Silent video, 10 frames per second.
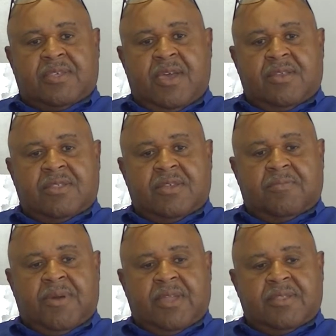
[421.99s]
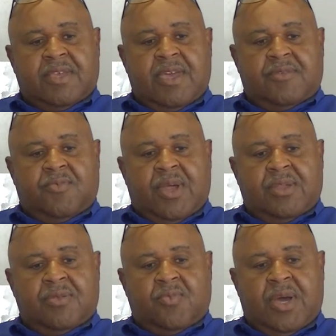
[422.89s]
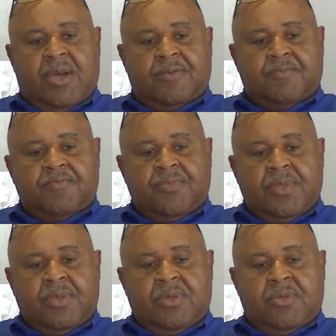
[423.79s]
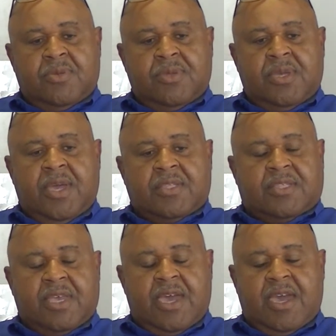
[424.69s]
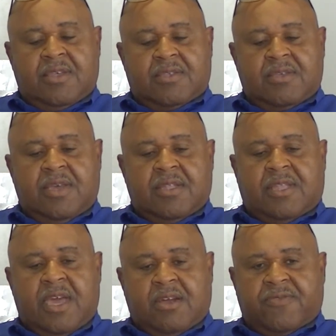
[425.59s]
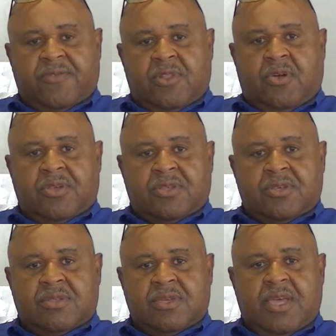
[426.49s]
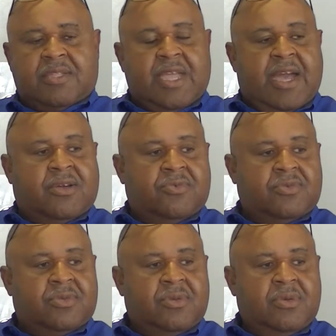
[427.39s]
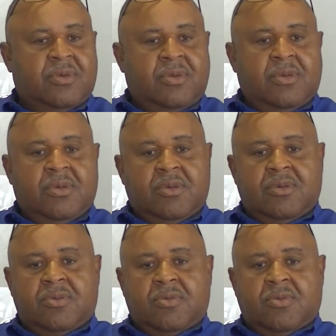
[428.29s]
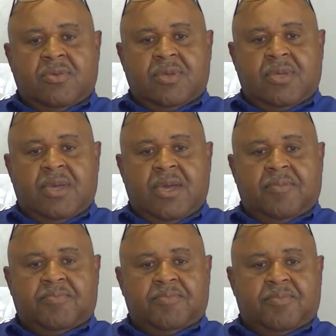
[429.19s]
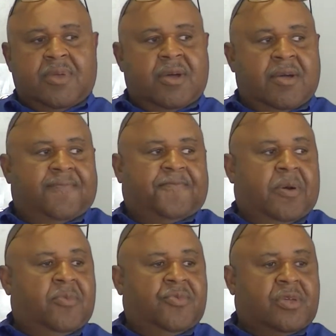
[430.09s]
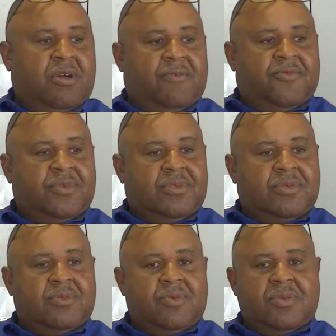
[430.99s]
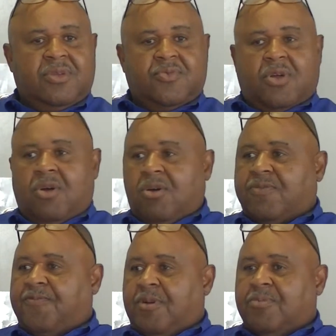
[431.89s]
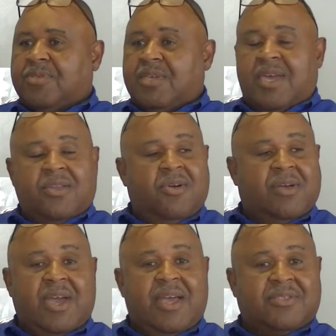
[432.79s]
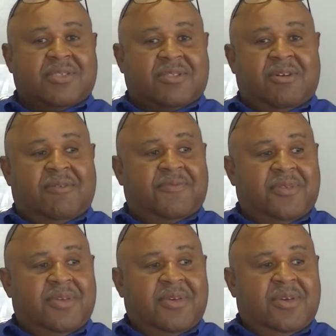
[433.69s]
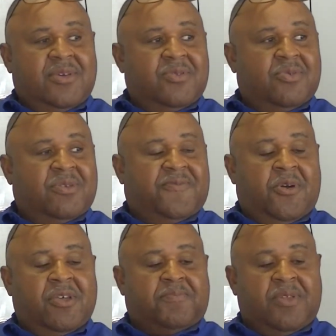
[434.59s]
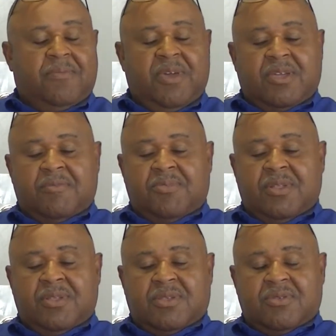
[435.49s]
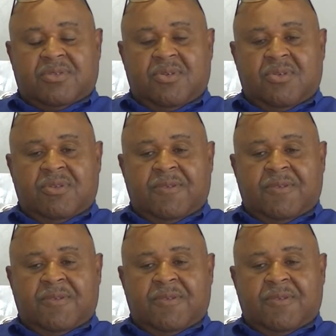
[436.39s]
Saturday as anybody's had in a while. You know, he had sacks, he had tackles for losses, he had tackles. You know, he had fumble recoveries, you know, he caused fumbles. He had all kinds of stuff, you know, as far as playmaking ability is concerned.